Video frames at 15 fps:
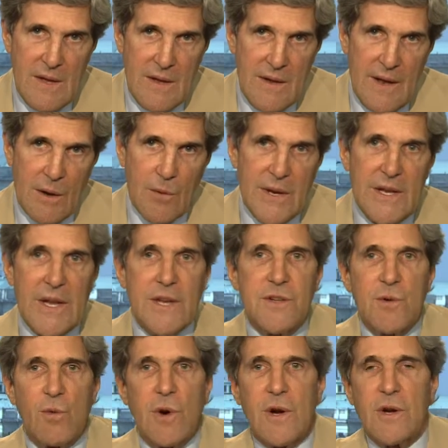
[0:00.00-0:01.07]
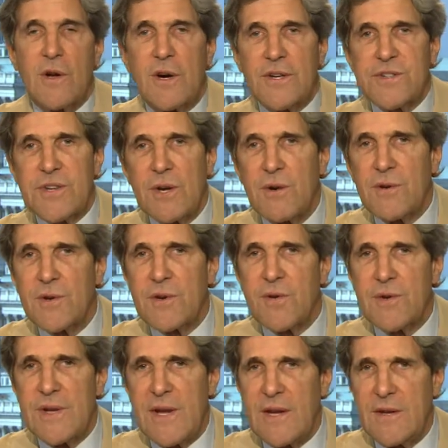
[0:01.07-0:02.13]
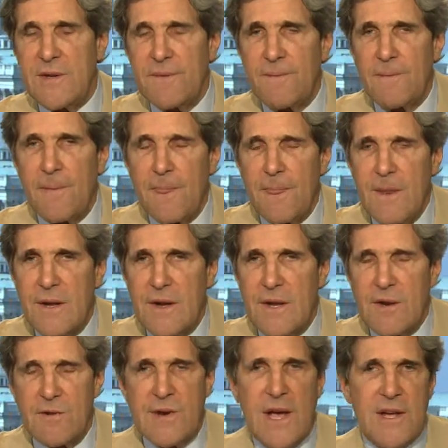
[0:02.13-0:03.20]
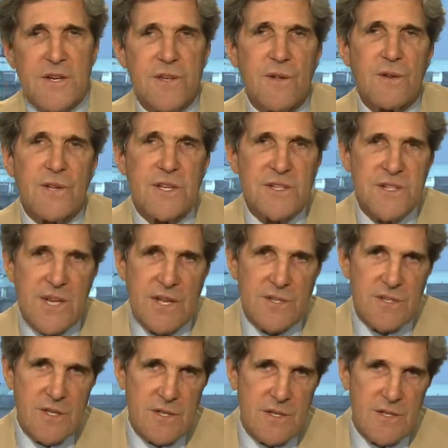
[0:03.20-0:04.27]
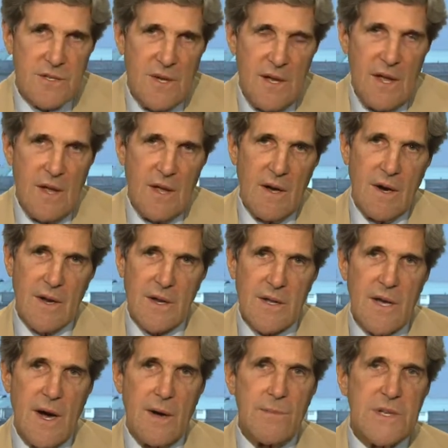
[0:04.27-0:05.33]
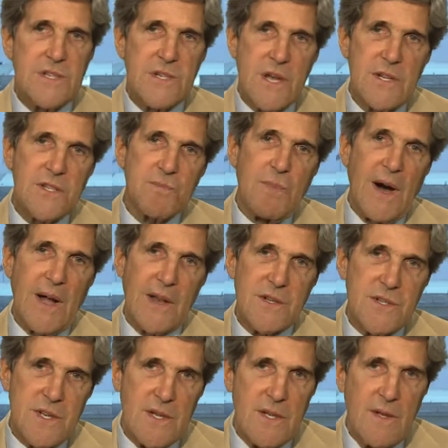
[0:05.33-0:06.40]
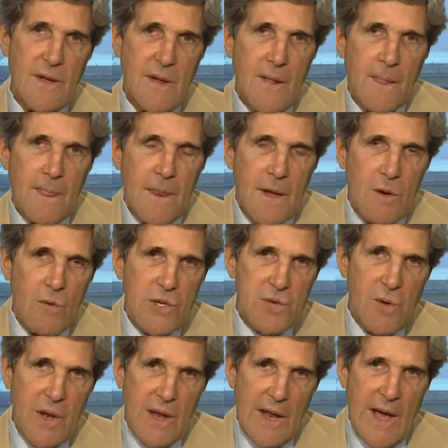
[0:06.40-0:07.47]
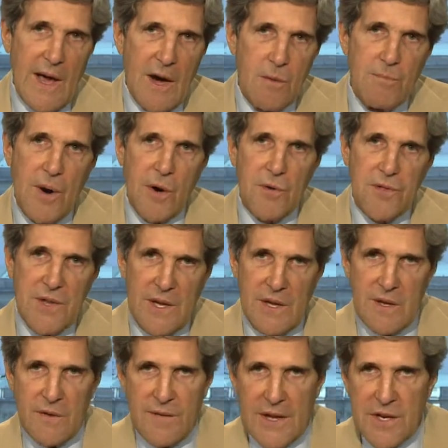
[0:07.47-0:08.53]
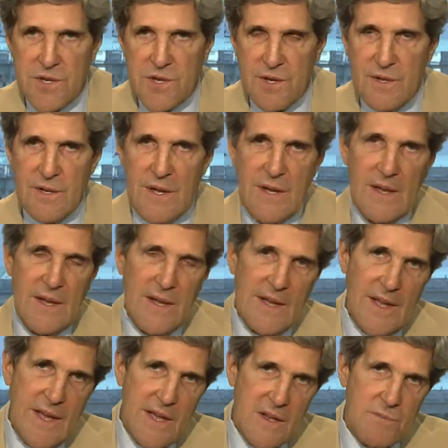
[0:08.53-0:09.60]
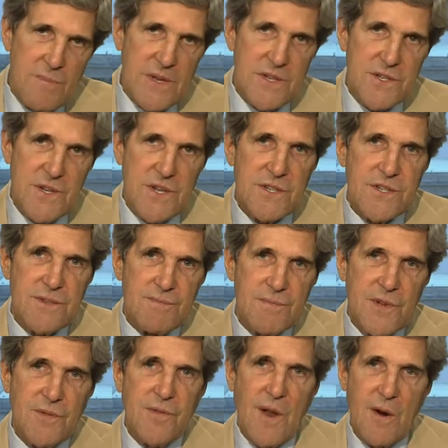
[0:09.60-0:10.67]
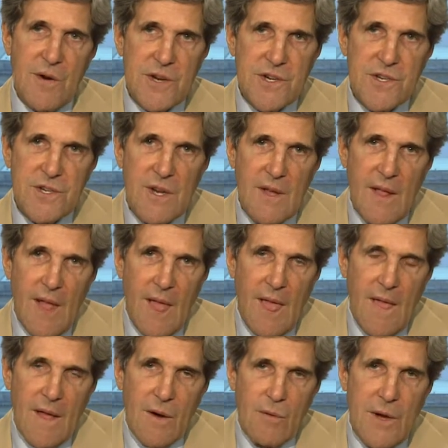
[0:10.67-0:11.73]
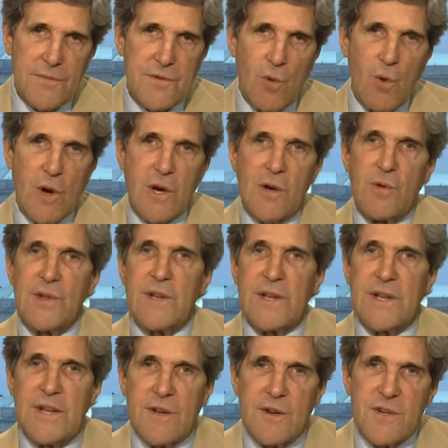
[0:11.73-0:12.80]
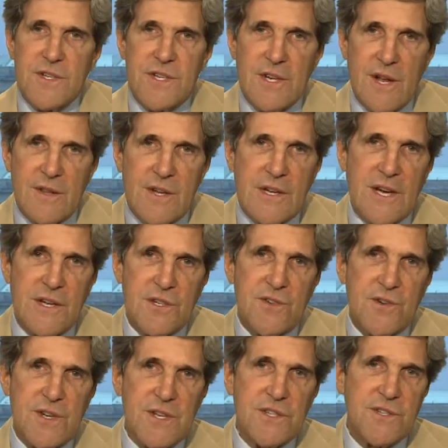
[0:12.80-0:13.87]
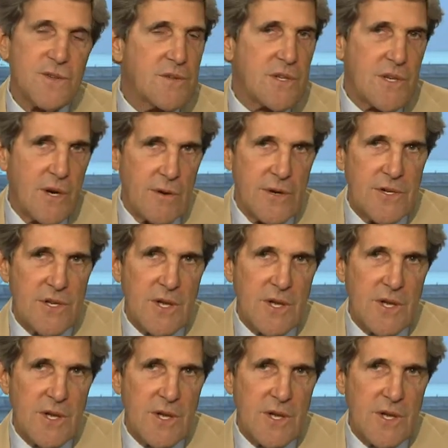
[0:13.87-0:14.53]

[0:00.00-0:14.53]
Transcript: Now, we need to work also to create an international consensus on a common sense policy which will allow both innovation and business to flourish. We have to work with leaders in other countries to encourage